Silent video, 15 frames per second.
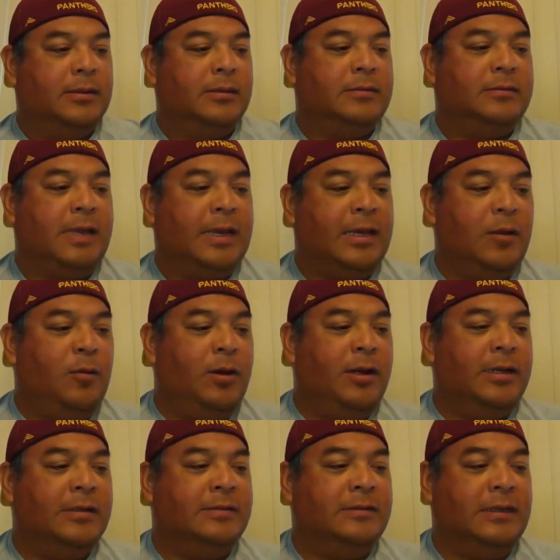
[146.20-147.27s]
Second
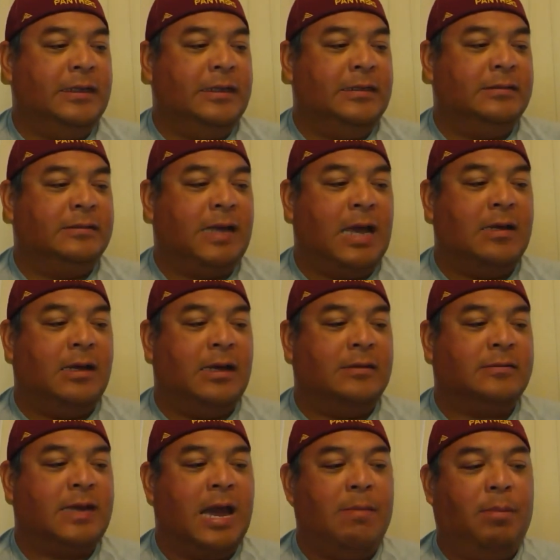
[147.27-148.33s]
one is the
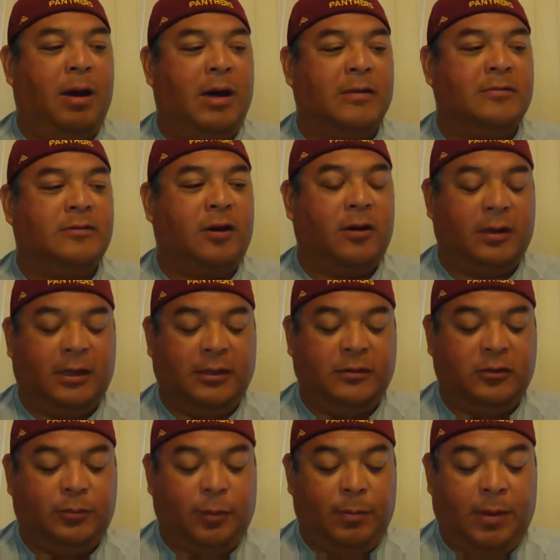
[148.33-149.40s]
Skybox Circa
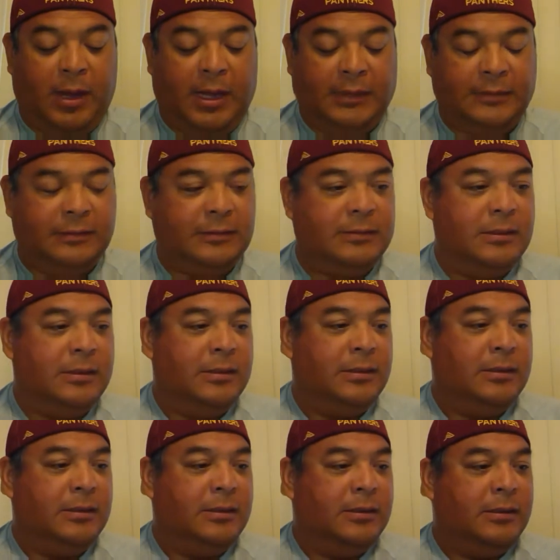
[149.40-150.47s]
Super Boss.
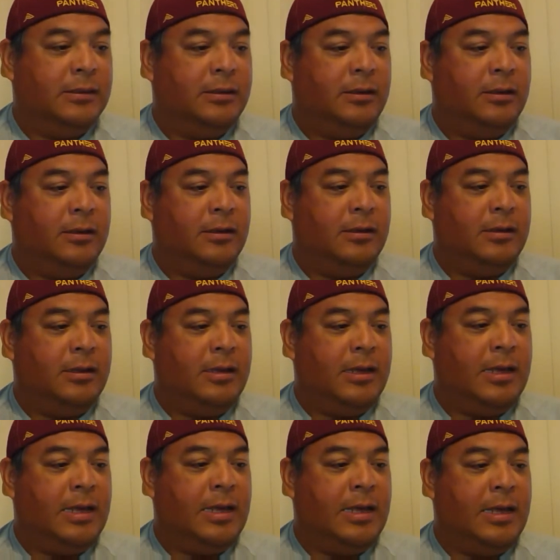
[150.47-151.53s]

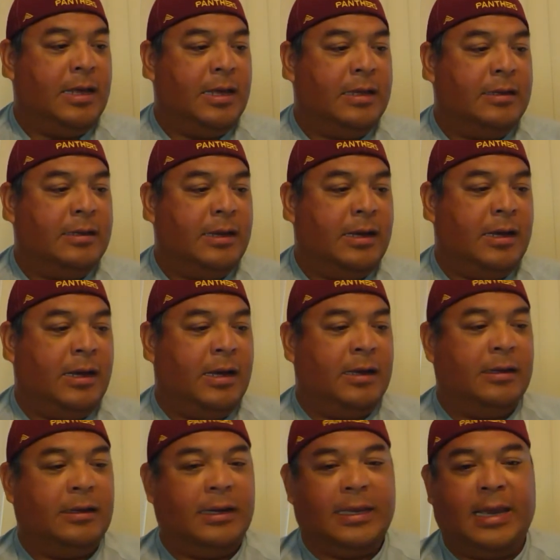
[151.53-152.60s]
And
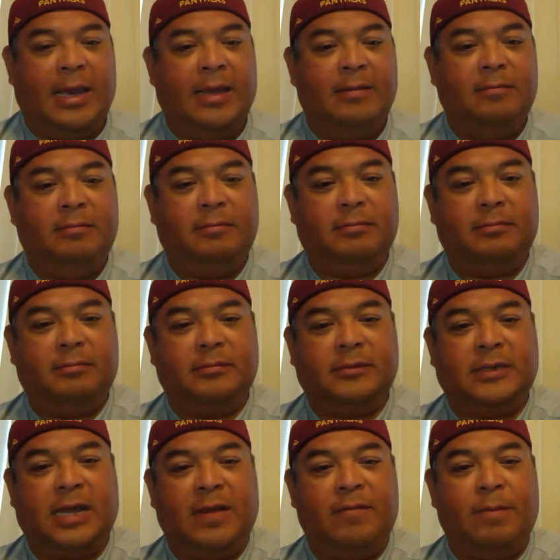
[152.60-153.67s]
again, it's
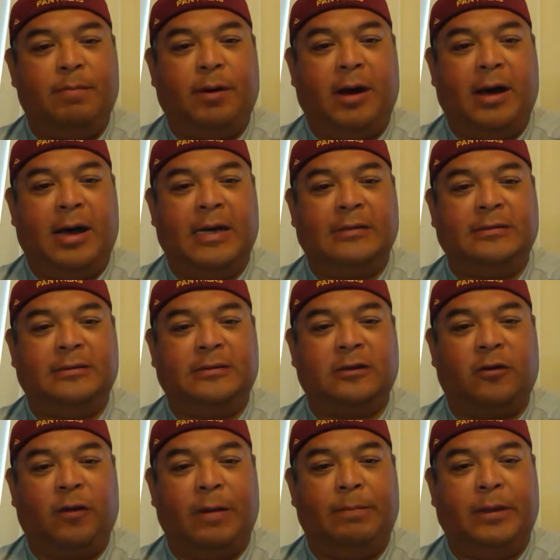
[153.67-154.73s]
kind of embossed. It's a
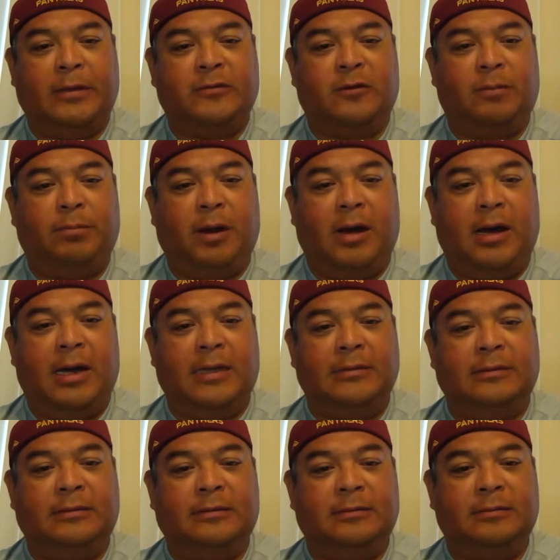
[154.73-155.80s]
great picture of
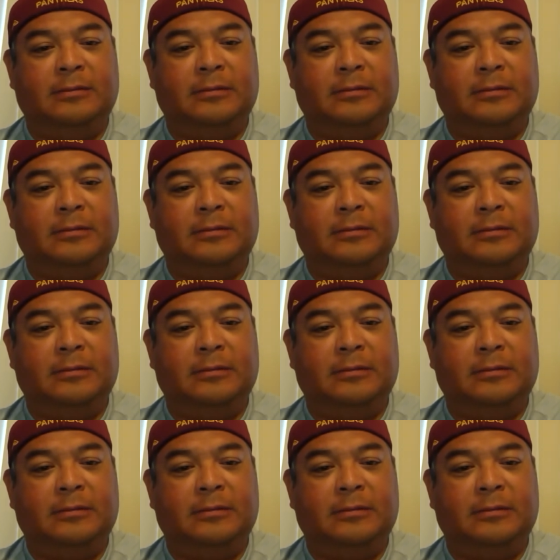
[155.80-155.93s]
Bonds.